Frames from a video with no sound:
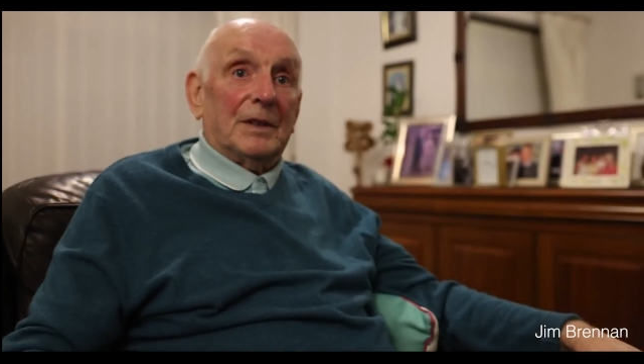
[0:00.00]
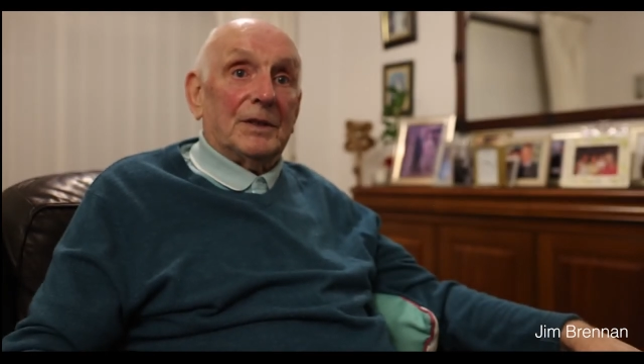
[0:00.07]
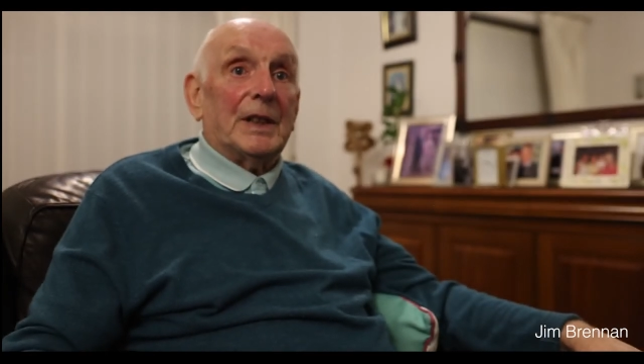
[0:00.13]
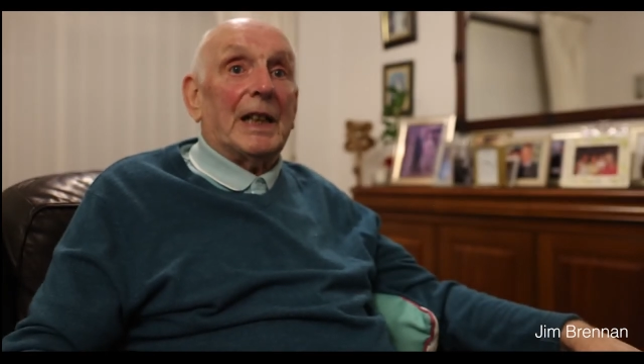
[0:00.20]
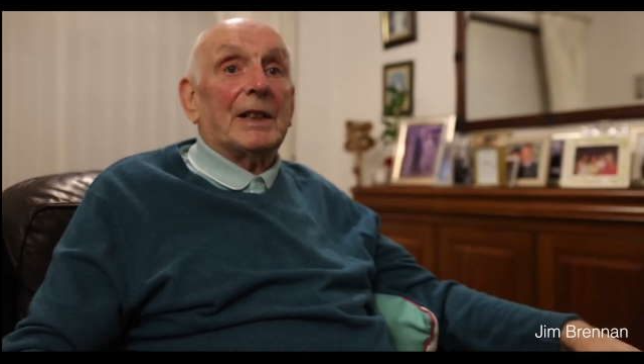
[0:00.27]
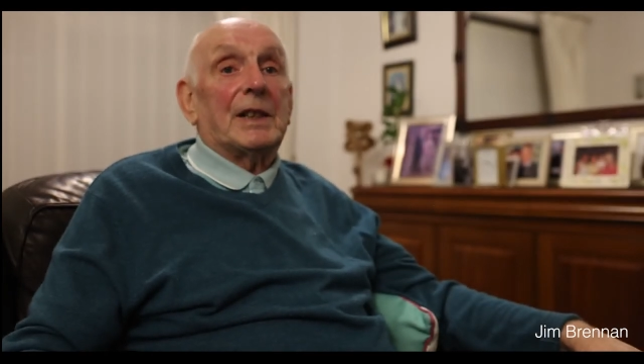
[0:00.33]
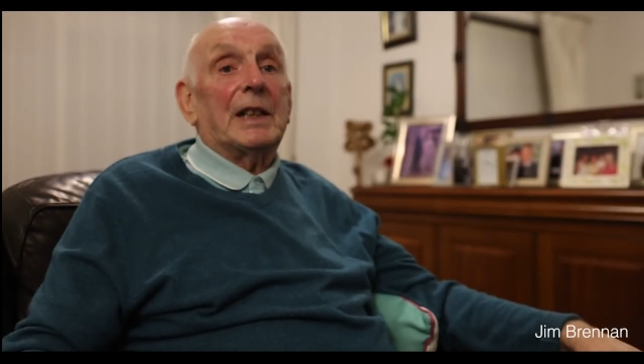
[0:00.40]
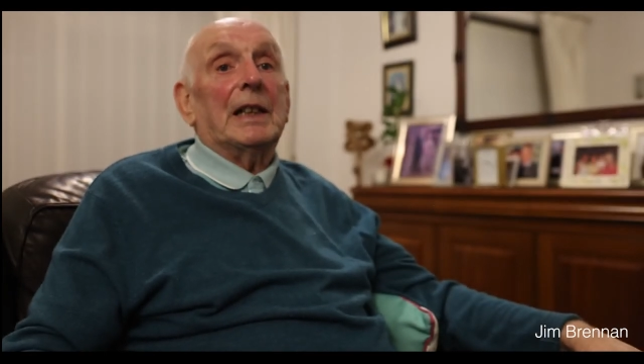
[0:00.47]

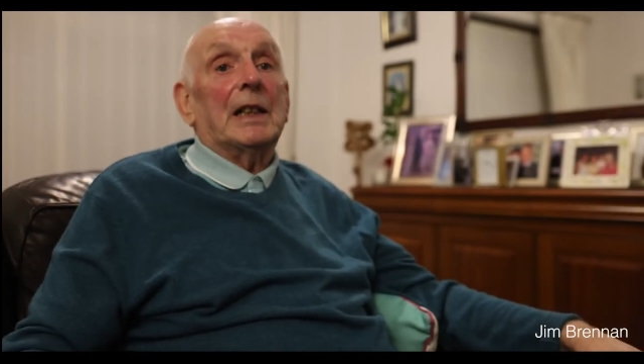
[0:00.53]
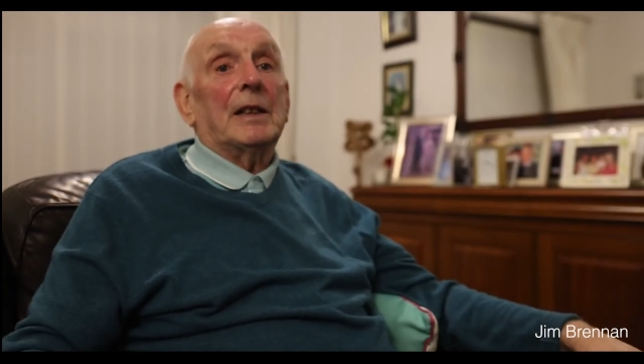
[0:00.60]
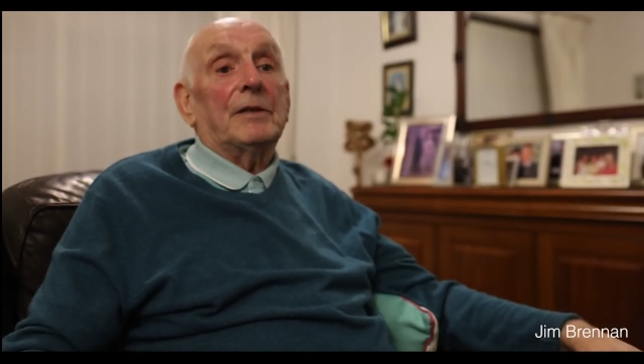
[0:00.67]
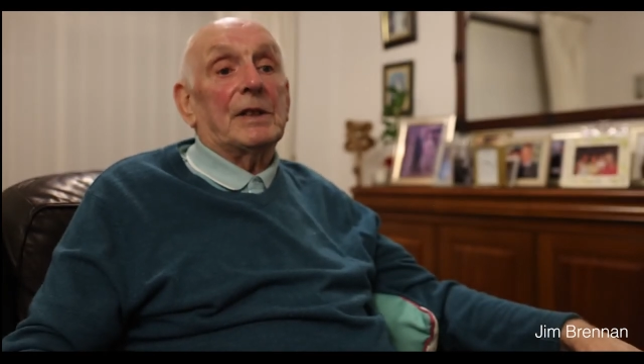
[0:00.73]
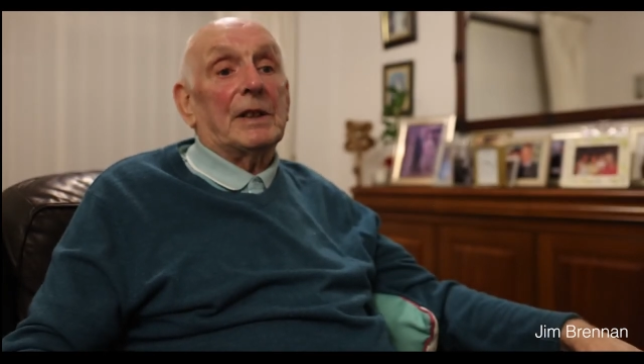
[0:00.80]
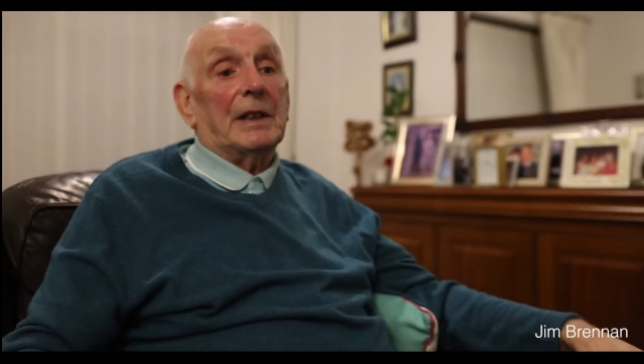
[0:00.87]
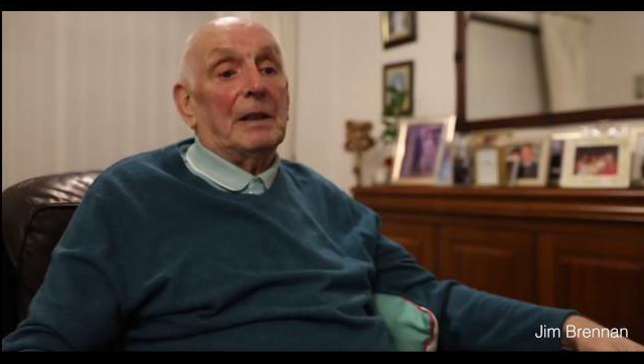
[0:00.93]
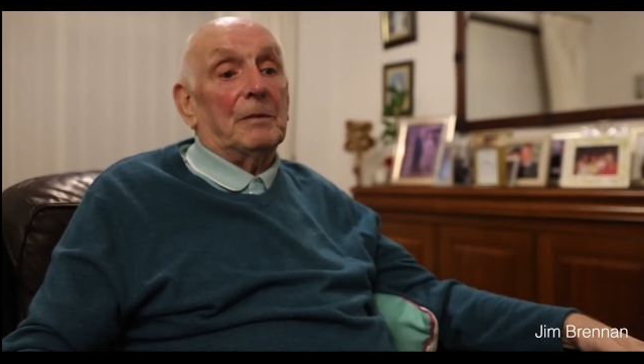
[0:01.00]
Jack Taylor,
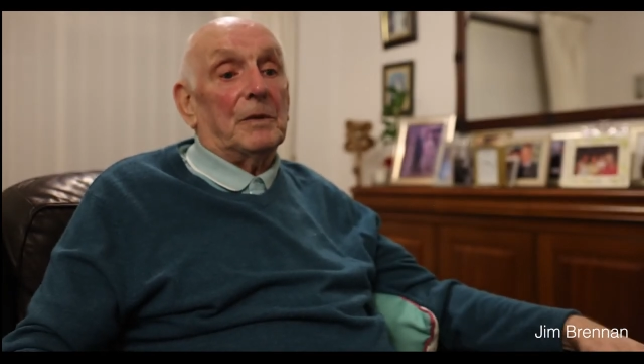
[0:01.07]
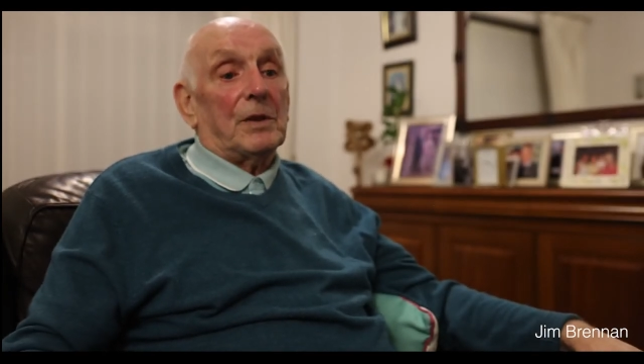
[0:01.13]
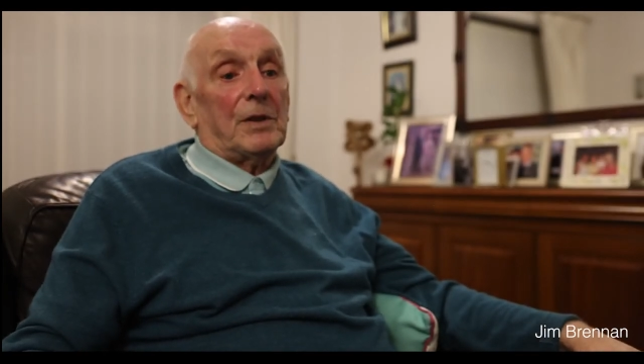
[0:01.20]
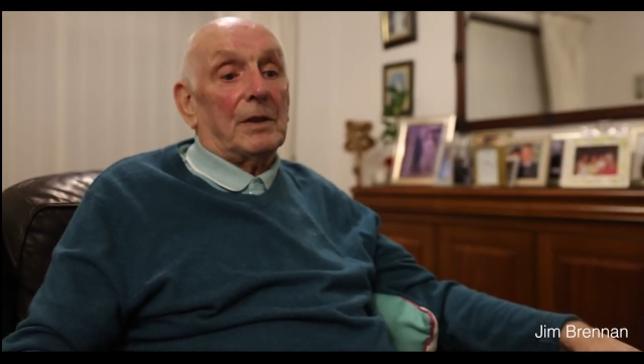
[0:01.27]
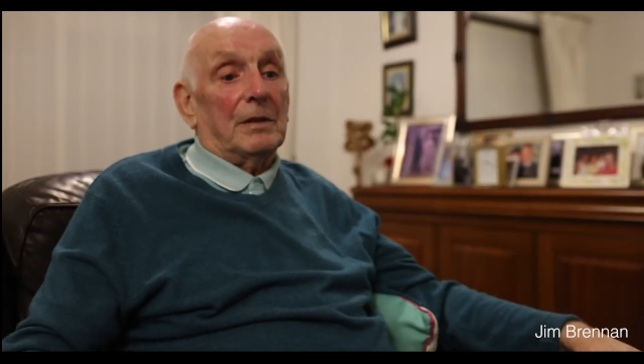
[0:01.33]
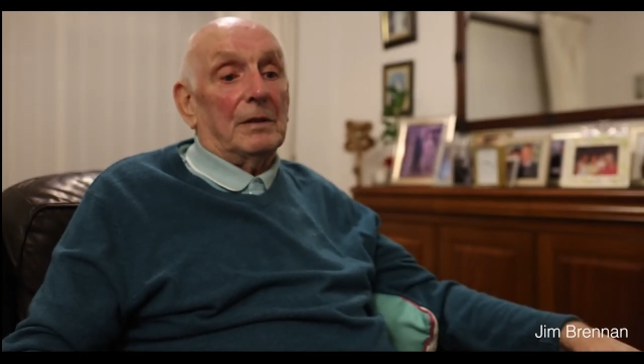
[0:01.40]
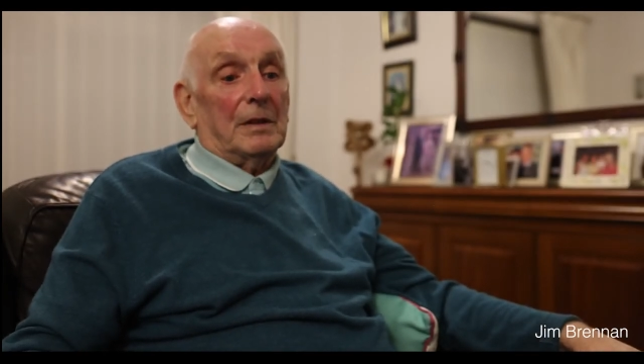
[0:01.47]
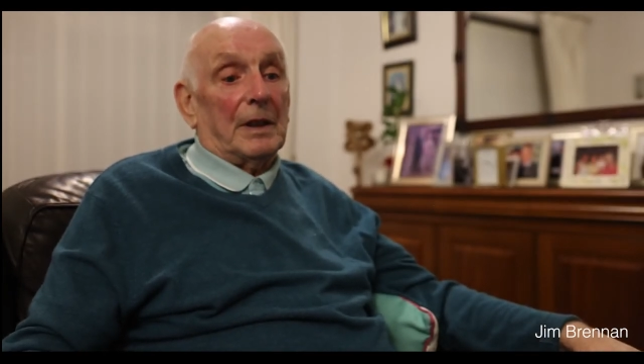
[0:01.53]
his name was.
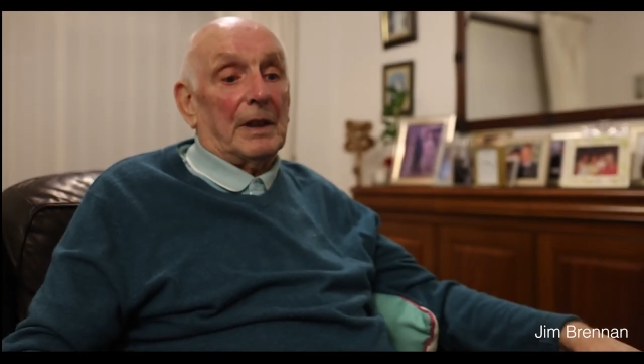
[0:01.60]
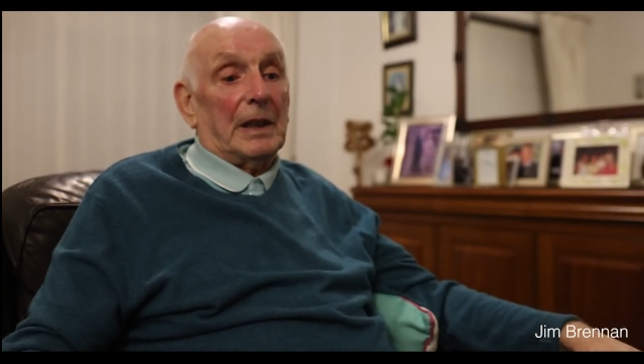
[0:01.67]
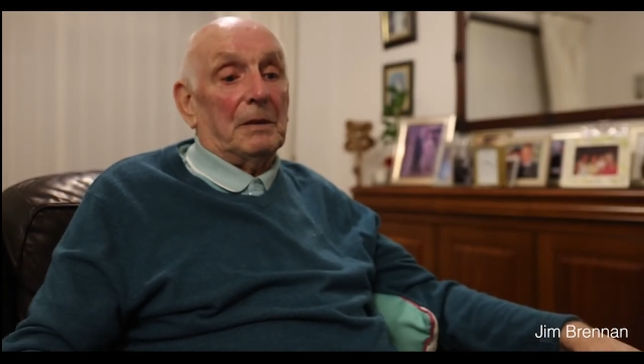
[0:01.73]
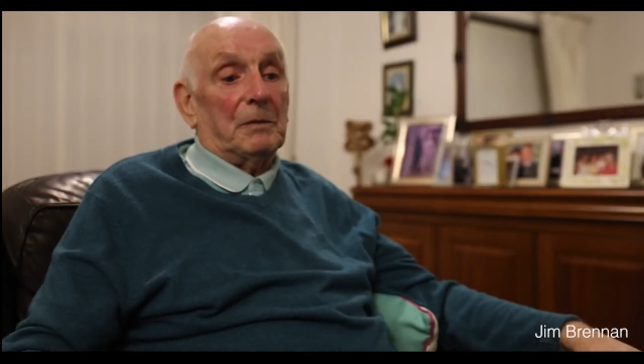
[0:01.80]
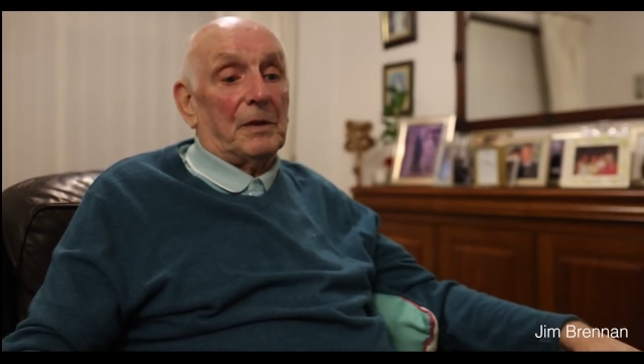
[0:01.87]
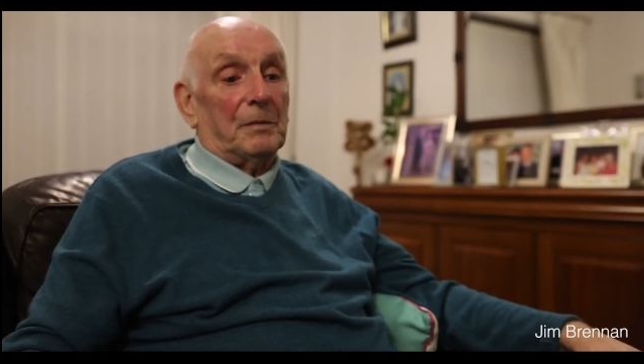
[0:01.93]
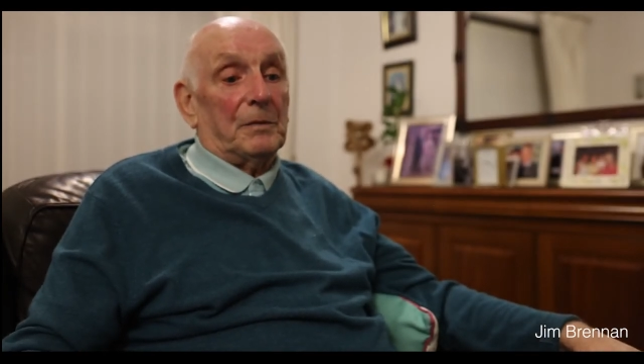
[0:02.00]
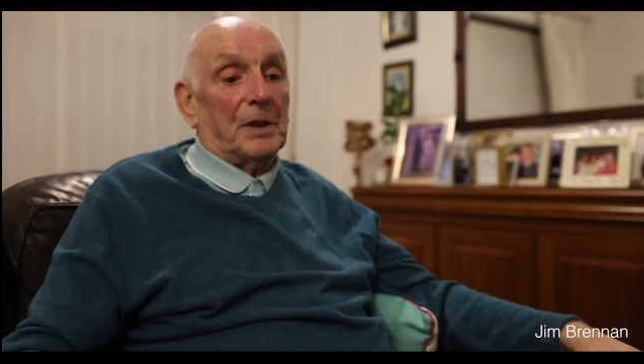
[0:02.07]
I think it
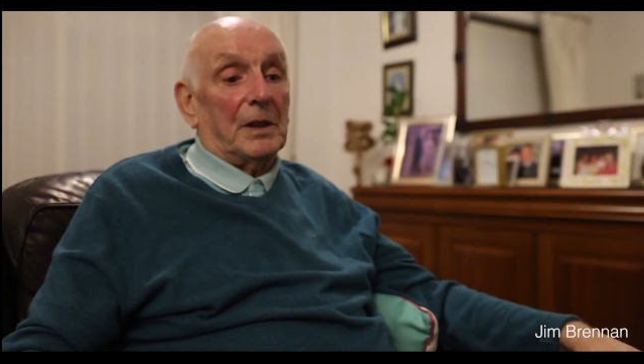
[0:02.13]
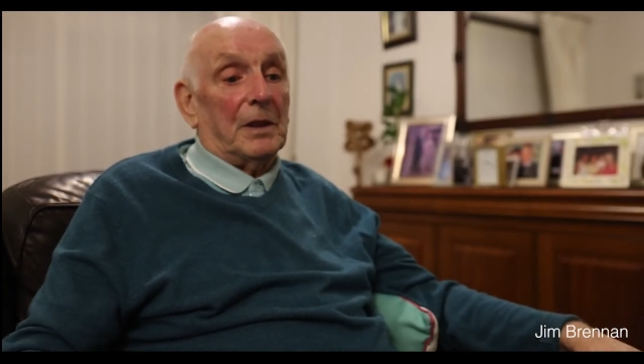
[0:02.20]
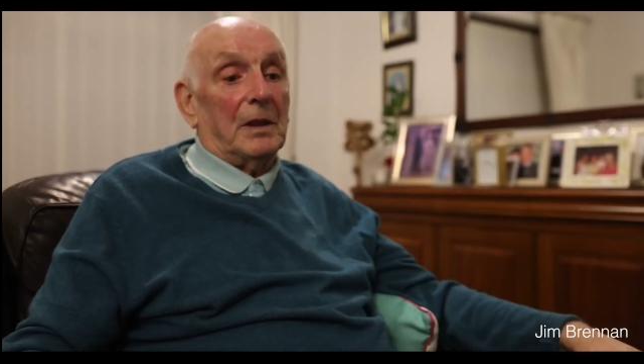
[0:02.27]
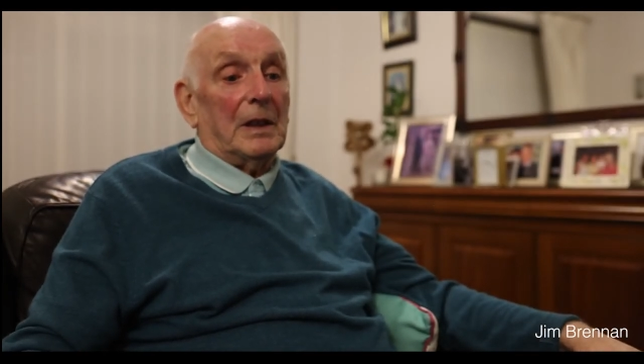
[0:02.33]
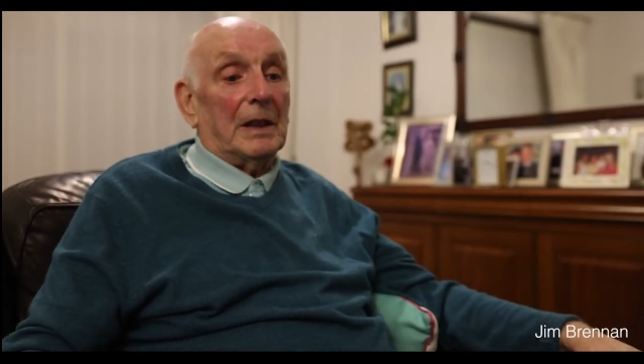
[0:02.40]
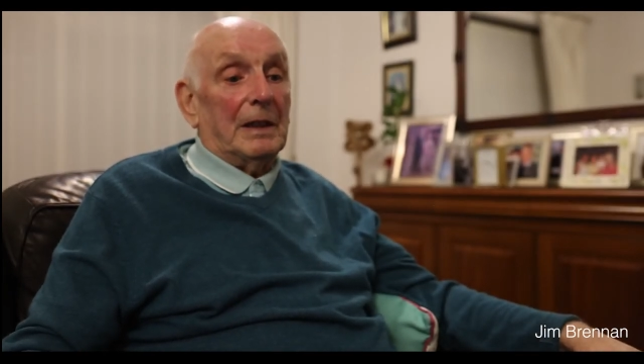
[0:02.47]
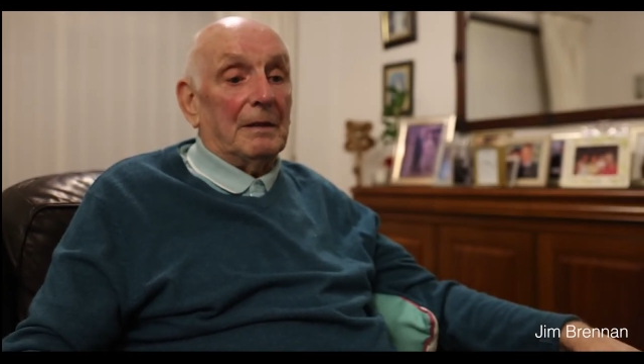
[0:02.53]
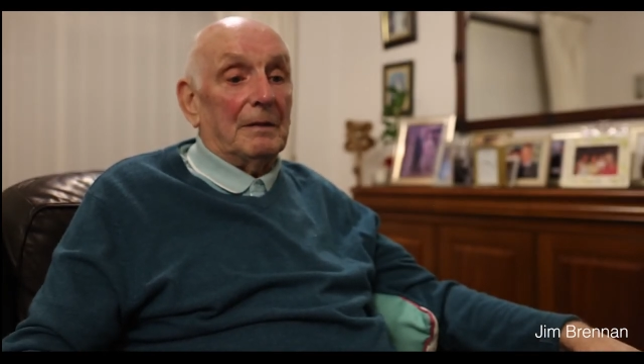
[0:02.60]
was from
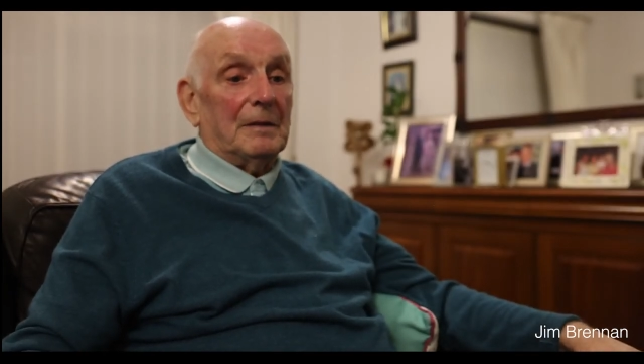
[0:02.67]
Charlie.